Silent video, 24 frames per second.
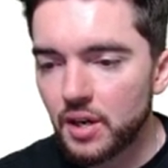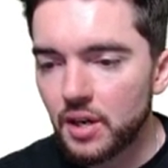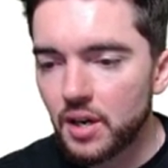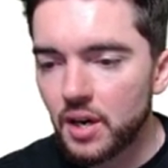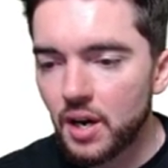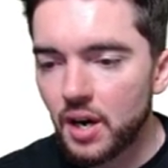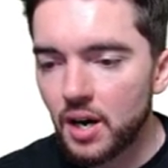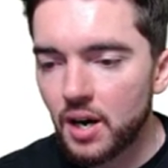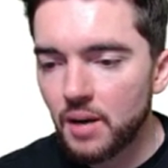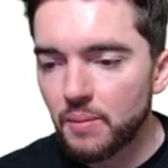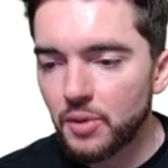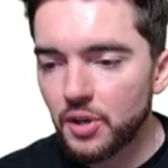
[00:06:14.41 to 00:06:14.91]

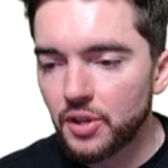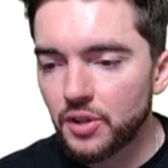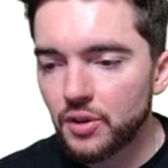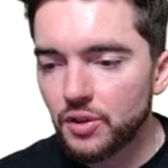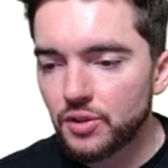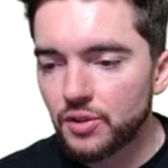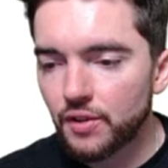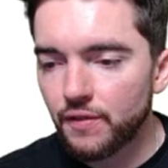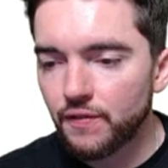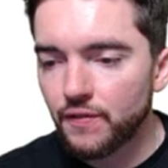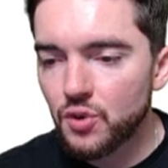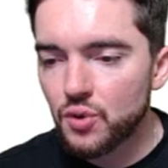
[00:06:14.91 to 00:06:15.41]
uh, but there's
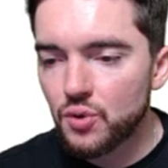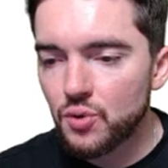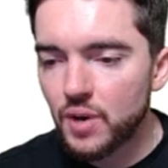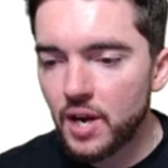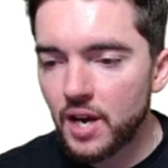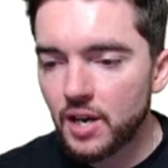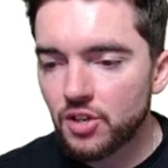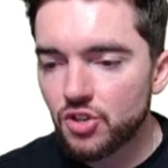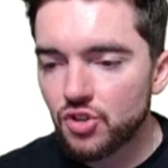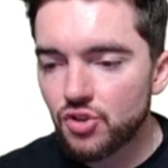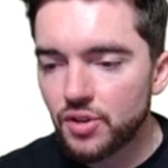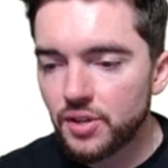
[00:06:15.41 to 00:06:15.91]
a few
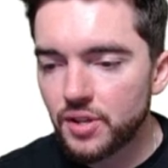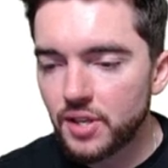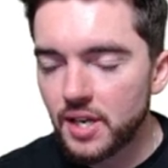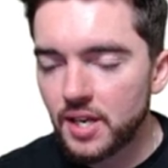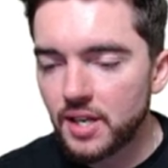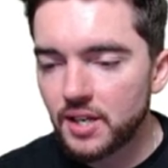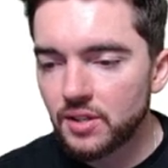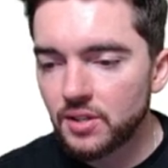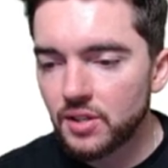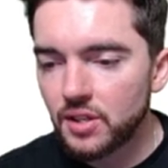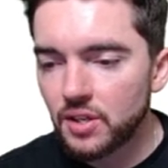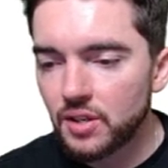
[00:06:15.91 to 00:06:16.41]
extra
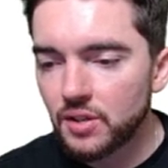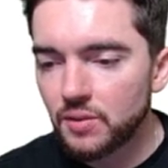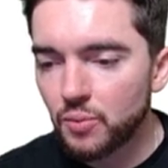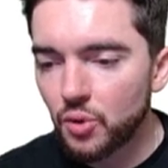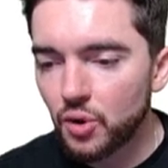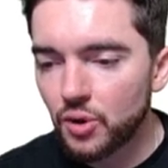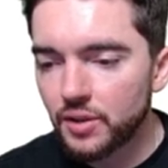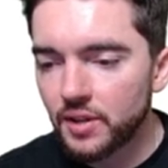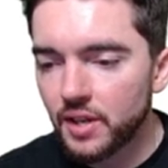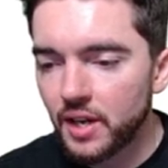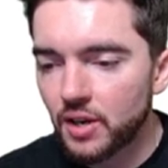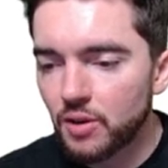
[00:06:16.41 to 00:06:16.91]
things here
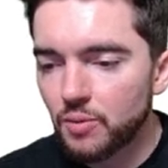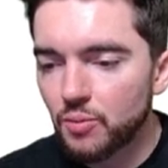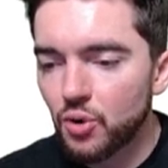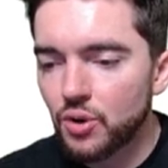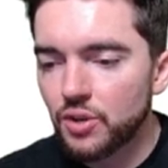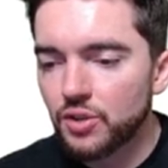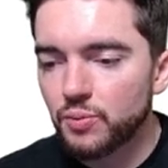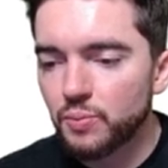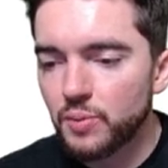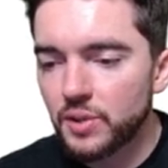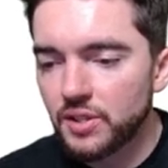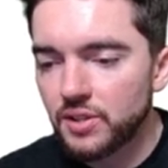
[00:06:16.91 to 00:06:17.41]
more that are more
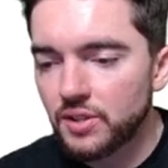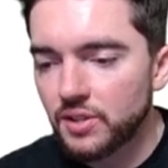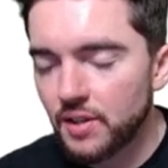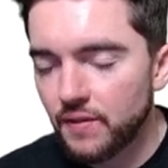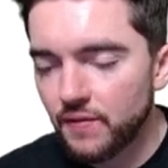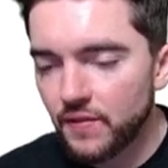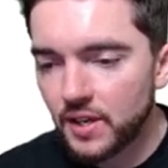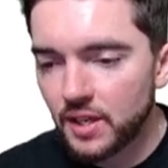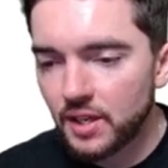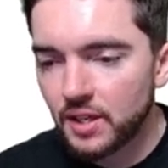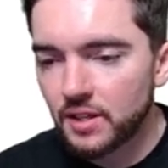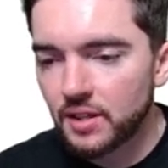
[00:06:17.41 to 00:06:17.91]

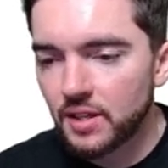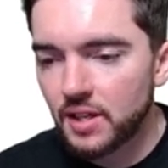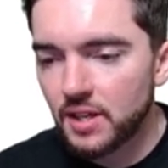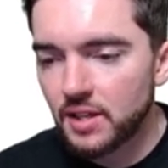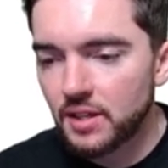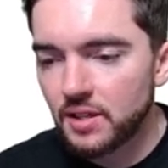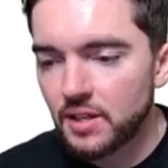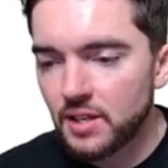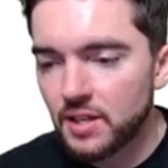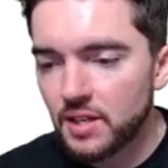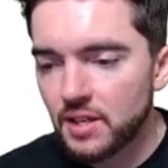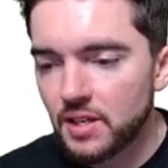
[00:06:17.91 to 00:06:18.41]
specific than
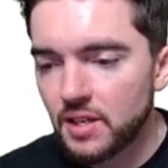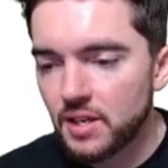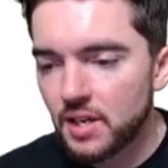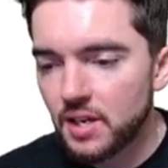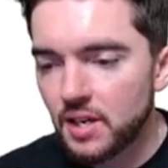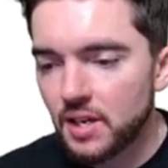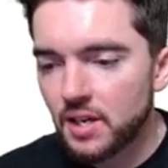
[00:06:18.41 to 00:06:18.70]
the